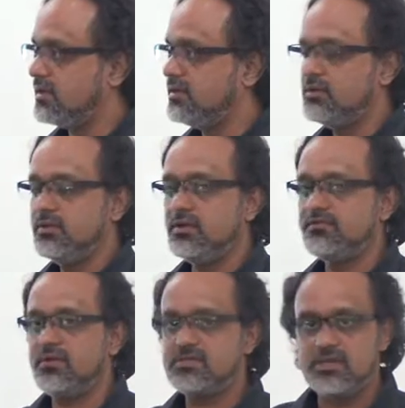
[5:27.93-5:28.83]
continue
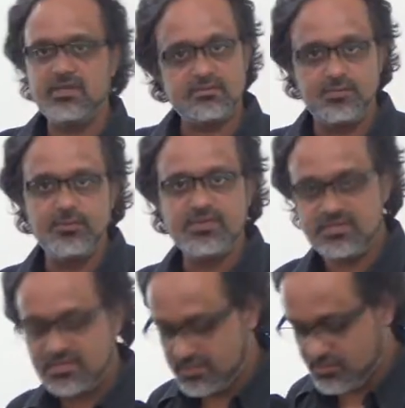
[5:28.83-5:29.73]
their functioning, it's
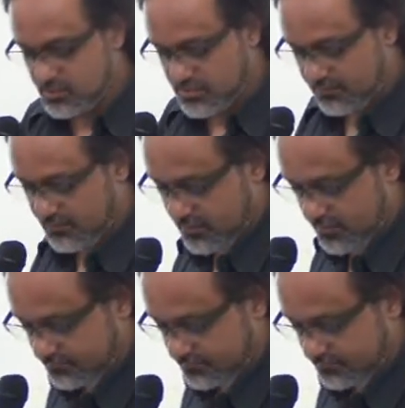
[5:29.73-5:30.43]
business as usual for